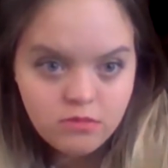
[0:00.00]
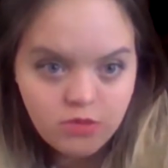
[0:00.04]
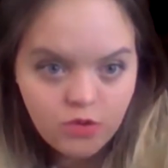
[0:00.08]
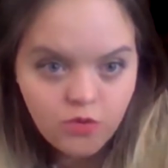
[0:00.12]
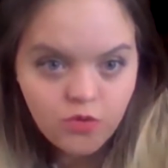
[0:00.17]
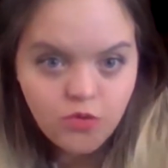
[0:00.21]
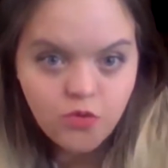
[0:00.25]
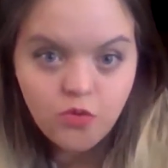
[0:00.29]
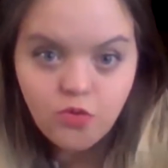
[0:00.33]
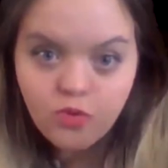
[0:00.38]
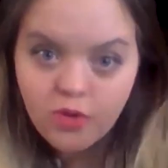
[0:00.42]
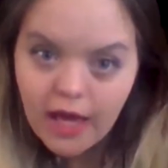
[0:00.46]

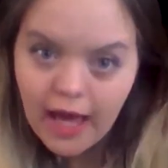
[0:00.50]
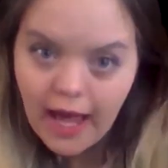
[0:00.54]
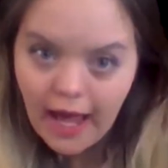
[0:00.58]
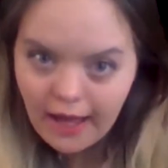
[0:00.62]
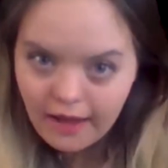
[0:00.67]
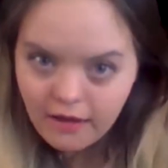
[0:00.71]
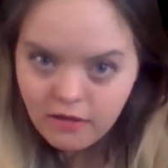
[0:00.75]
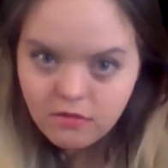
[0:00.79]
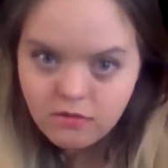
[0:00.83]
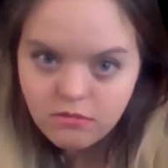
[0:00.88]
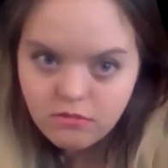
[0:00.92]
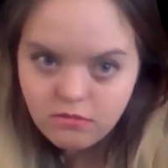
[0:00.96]
You do
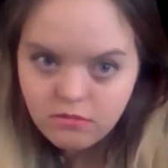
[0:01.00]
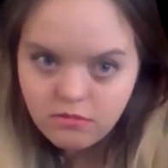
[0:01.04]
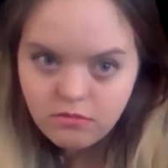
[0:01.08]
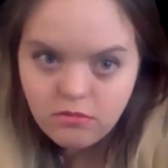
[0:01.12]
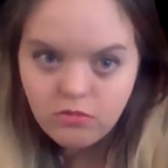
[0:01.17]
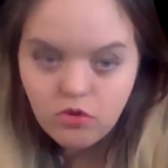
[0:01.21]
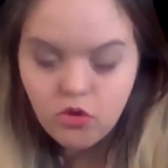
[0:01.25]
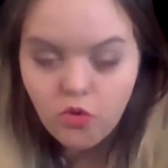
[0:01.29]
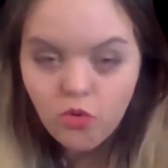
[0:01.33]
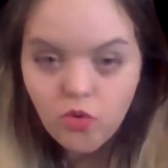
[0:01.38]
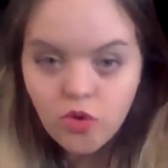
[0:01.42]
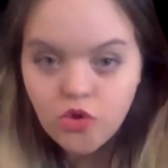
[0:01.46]
that,
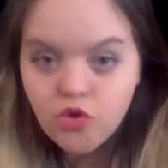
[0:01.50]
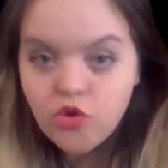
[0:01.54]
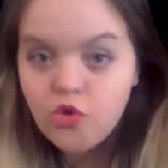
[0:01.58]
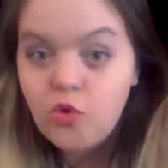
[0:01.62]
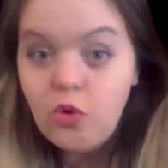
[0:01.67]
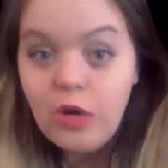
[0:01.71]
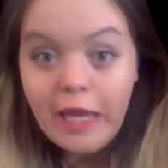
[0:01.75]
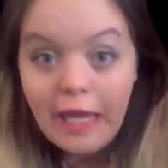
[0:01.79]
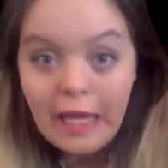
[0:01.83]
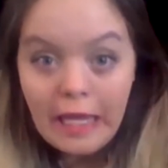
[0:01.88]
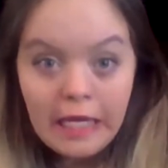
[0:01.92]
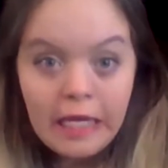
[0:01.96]
you can
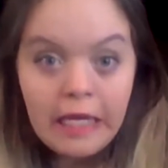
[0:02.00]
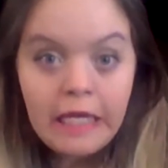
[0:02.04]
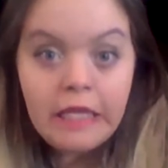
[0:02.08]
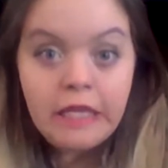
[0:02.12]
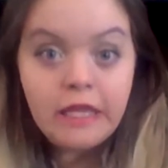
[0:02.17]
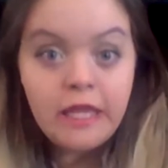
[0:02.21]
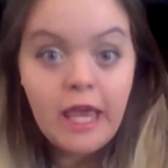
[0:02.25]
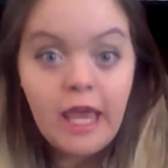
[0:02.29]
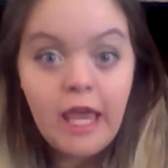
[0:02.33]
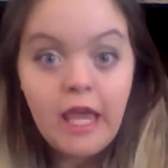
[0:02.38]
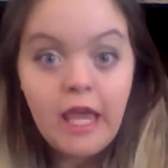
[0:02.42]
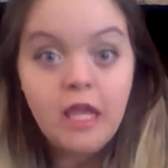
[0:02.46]
do
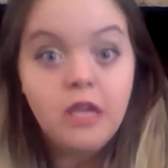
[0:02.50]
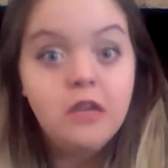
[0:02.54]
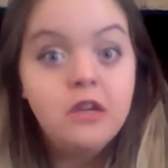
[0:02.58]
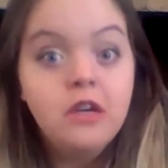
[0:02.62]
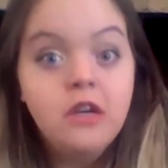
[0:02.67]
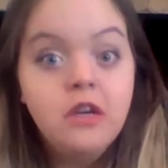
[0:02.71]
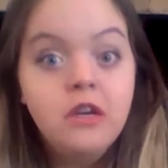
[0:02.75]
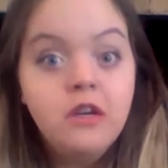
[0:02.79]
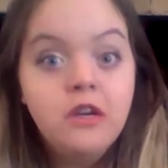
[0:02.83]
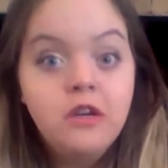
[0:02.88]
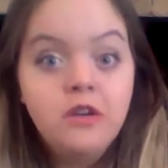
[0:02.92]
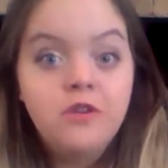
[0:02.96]
anything.
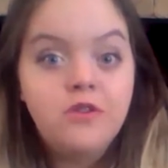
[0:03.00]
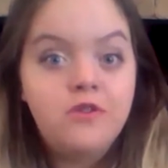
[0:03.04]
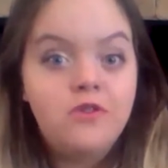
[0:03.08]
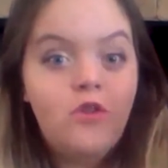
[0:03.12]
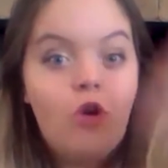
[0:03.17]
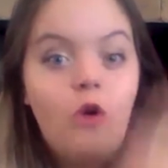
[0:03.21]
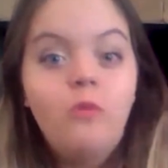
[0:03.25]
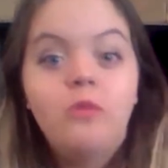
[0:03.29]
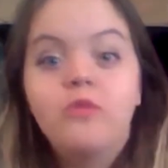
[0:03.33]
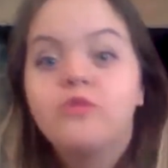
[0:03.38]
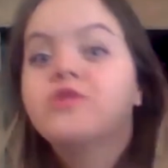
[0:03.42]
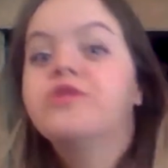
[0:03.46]

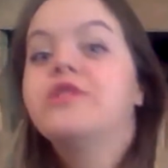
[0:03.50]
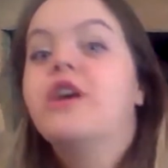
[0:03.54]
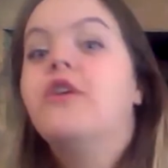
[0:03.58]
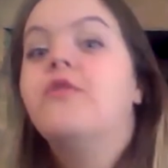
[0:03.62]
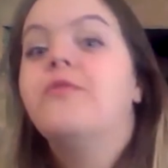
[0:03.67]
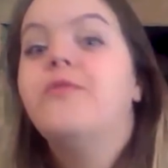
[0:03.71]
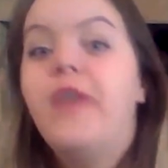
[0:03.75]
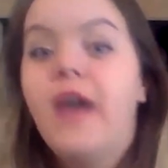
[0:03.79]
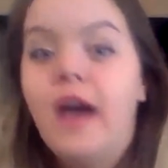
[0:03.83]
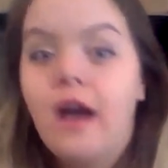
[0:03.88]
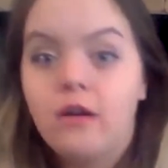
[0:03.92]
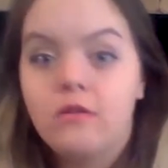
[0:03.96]
No more
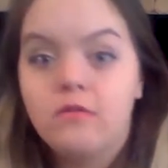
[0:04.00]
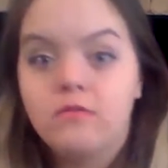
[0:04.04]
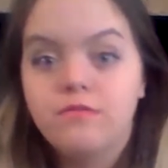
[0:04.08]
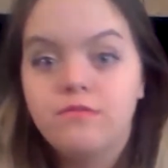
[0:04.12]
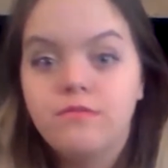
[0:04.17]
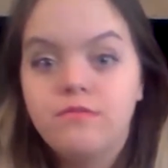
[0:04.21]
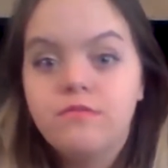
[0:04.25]
self-doubt.